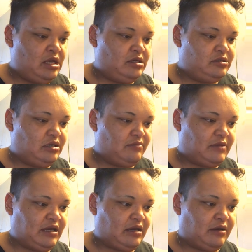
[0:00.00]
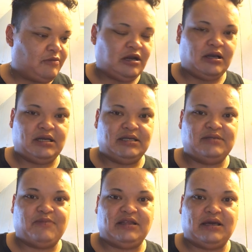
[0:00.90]
so I'm like, I'm not going to
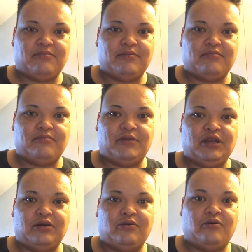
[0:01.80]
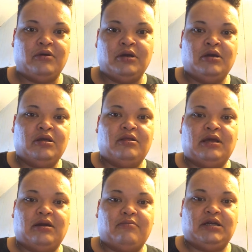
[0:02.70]
spend that, you know,
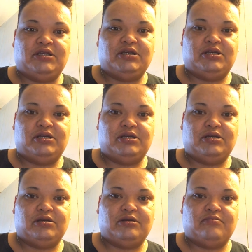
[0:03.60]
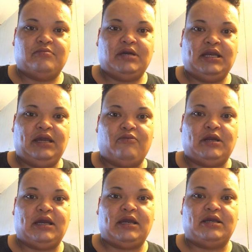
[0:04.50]
that much money
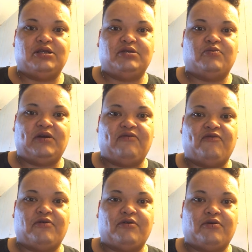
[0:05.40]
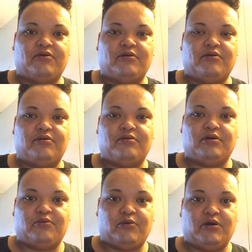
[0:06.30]
when I could just wait for
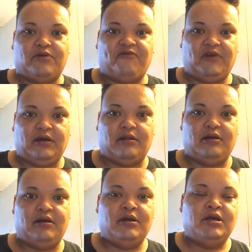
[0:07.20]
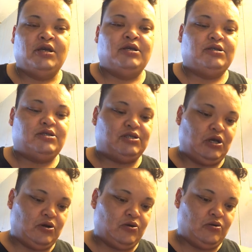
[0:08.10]
a, a fill.
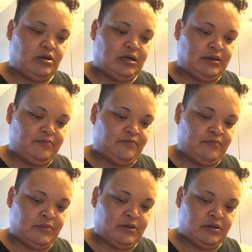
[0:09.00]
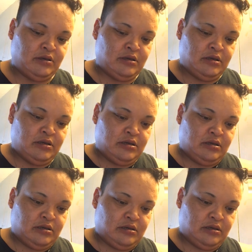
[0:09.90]
So, um,
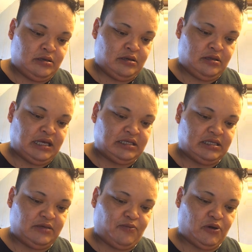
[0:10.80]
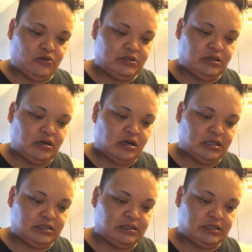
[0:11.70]
that's the pros and
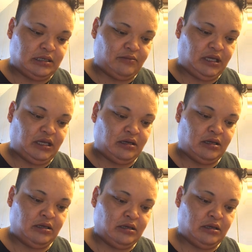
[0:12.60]
cons. I mean,